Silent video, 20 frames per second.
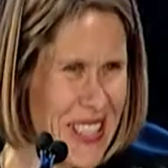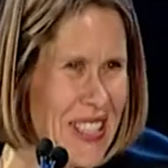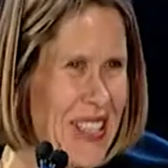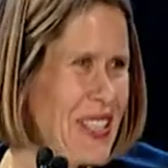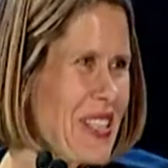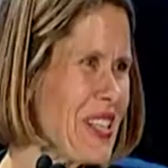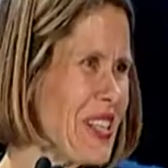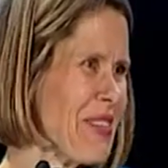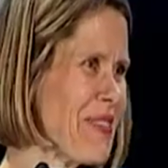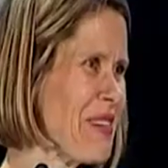
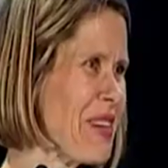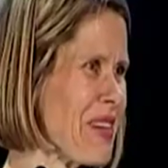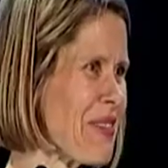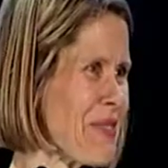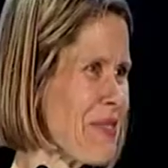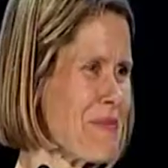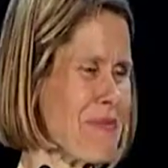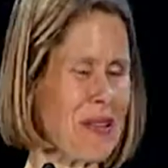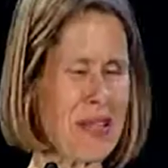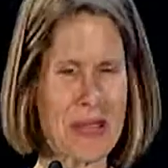Good evening,
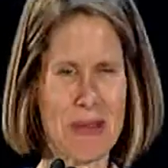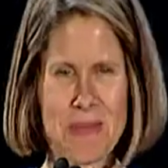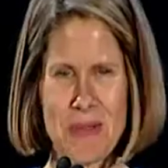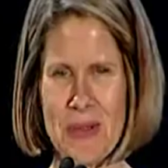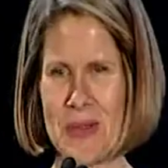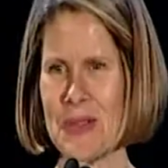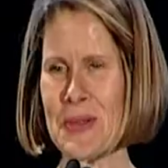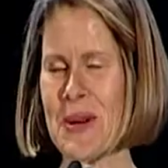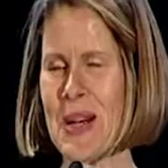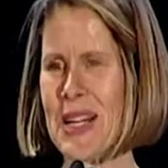everybody.
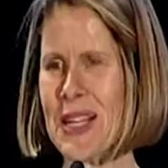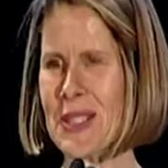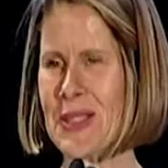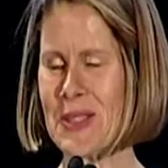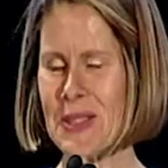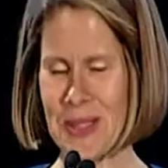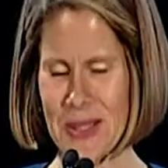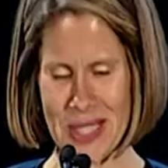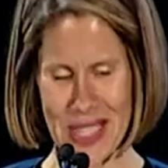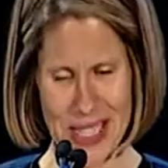Bonsoir à
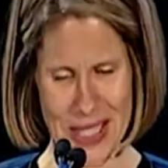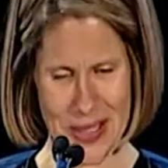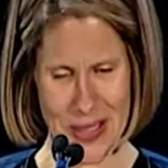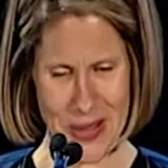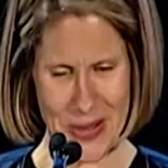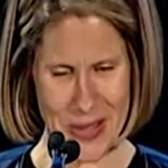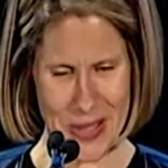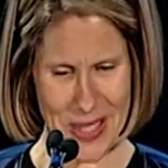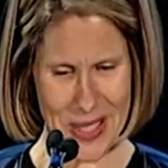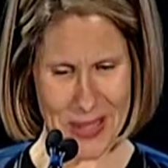toutes et à
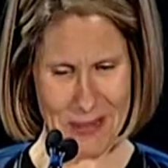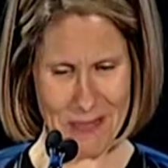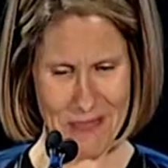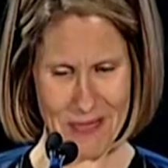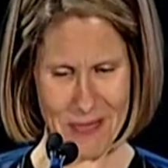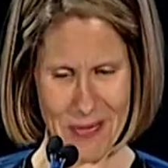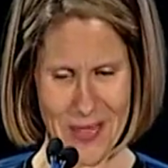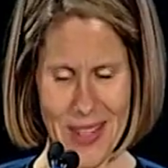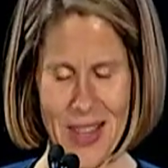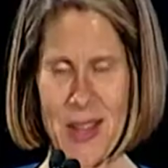tous.
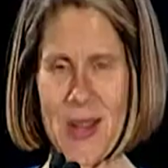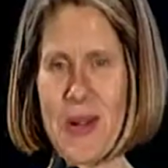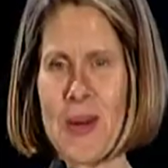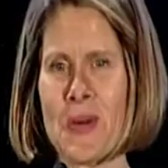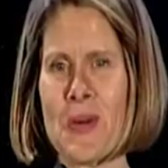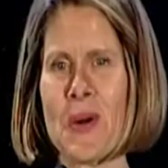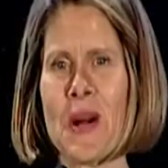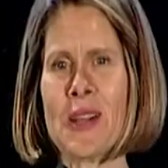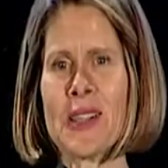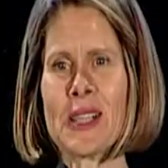
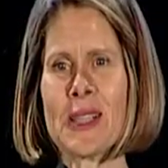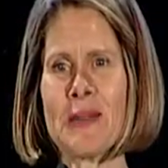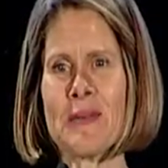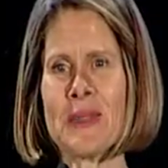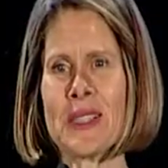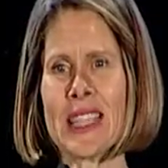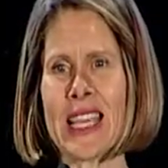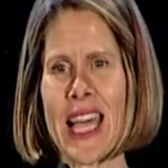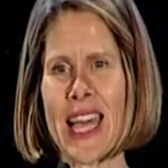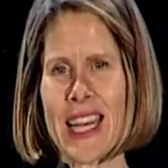Welcome
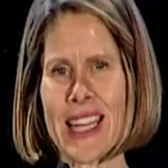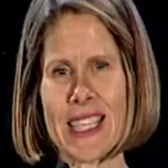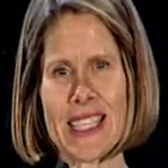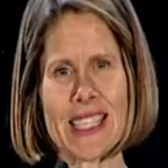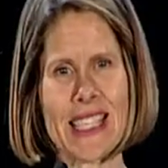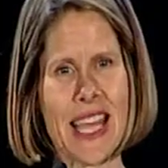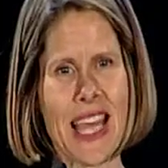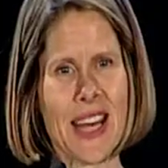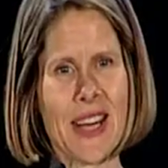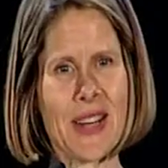to
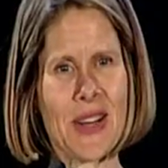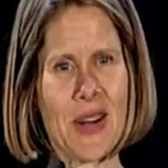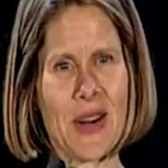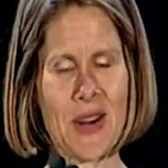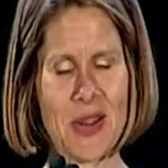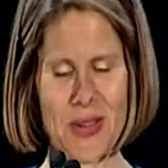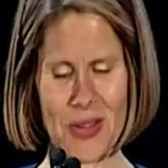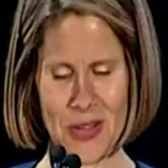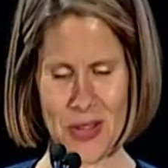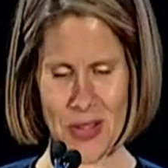Catalyst Canada
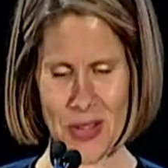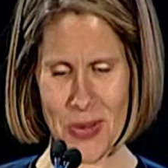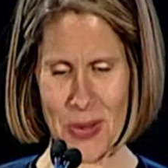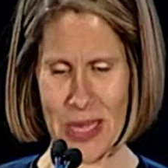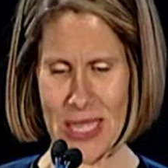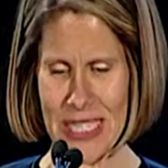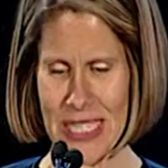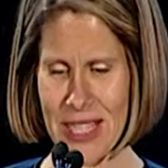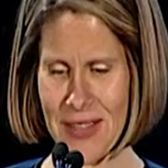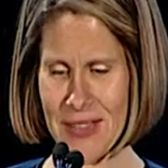Honours
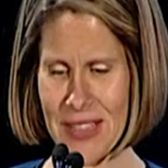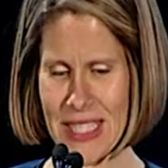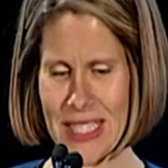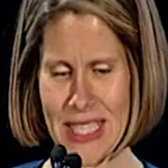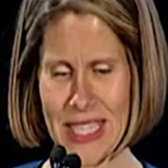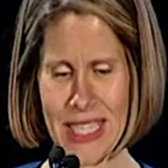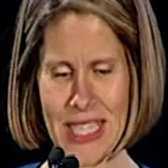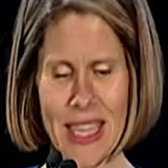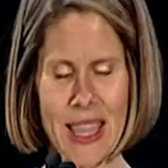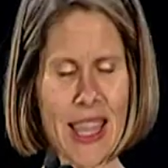
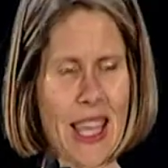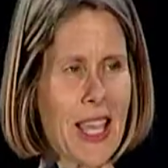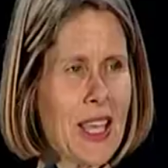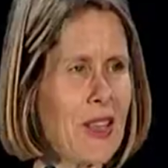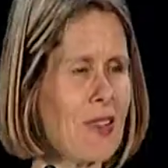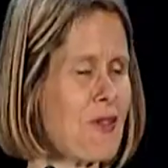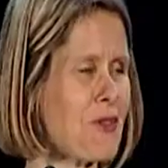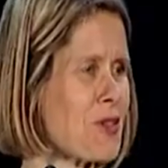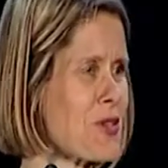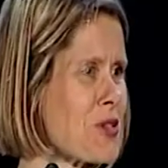2017, and thank
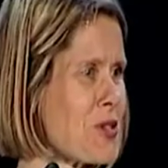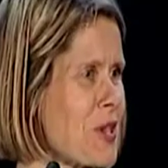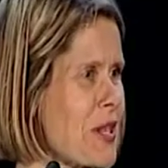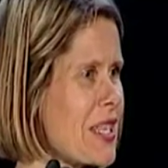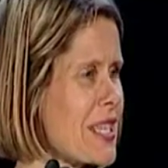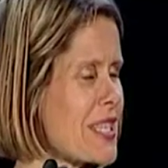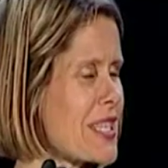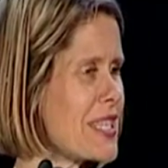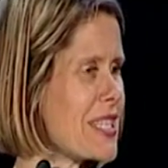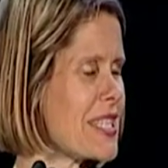you for joining
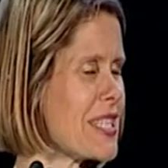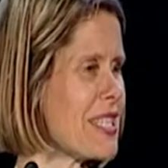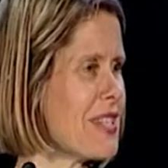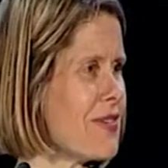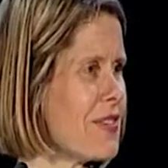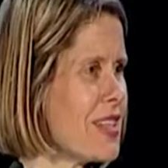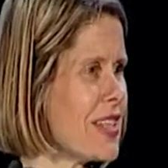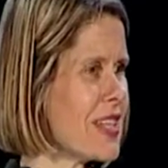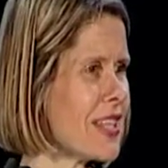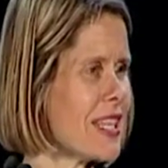us this
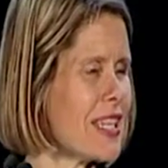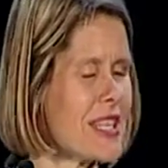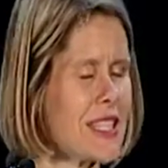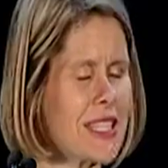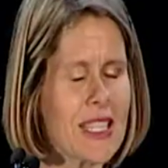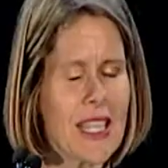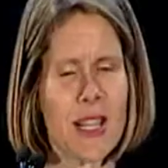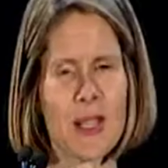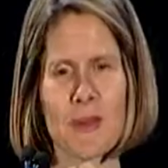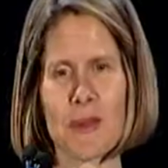evening in
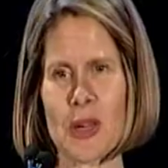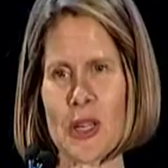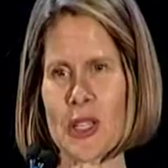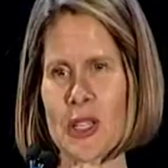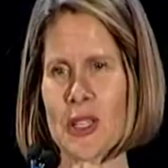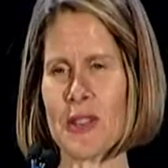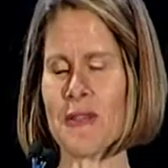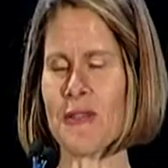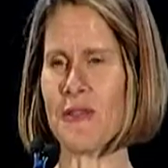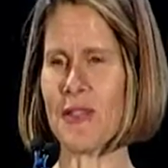
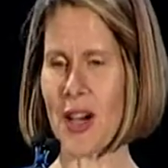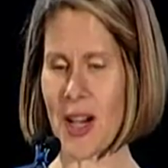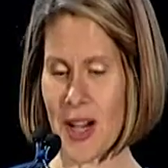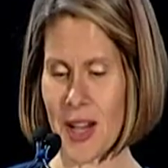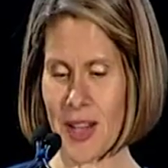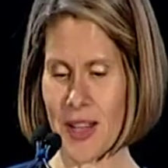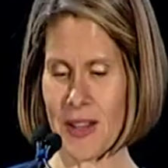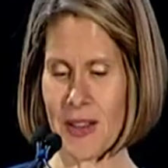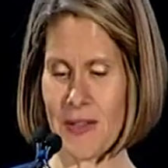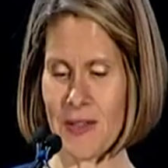celebration of
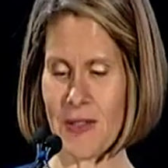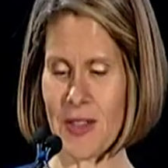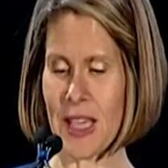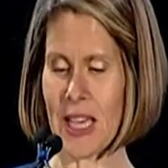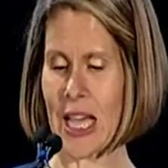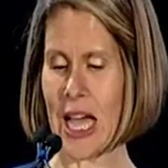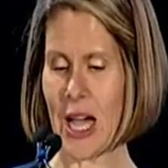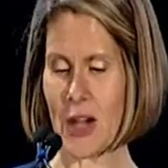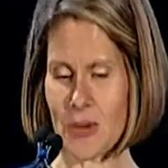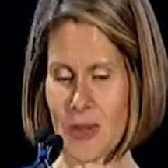5
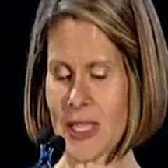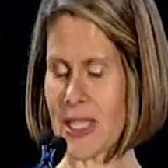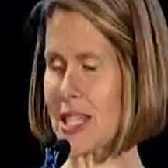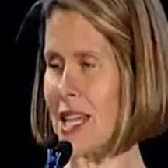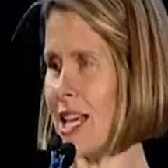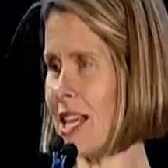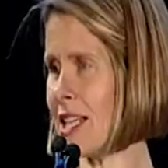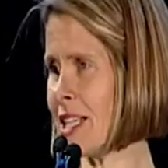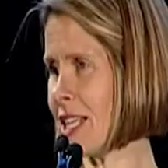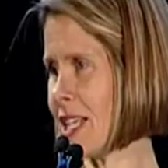
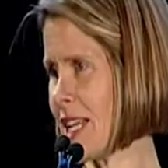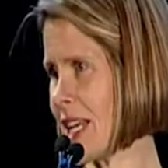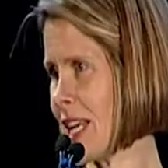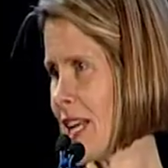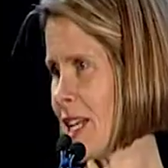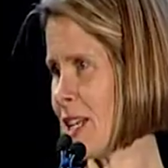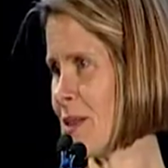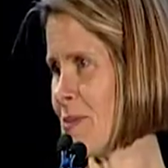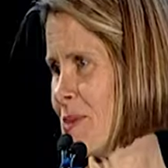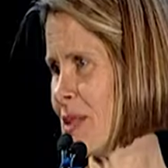outstanding
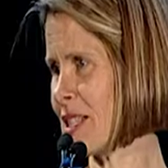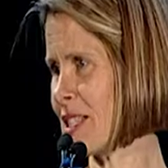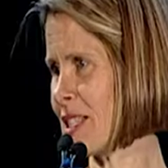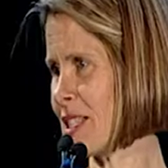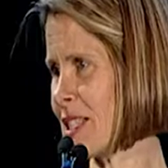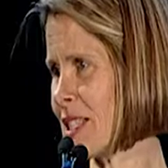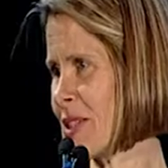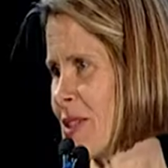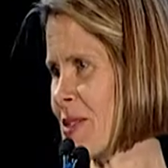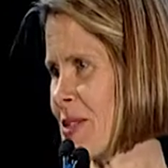Canadian
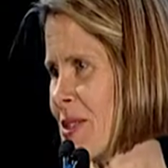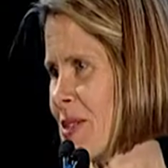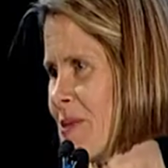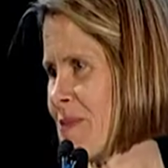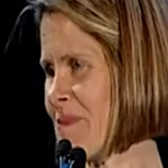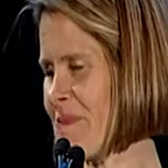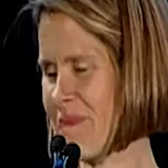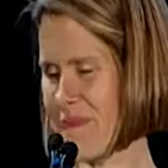business leaders.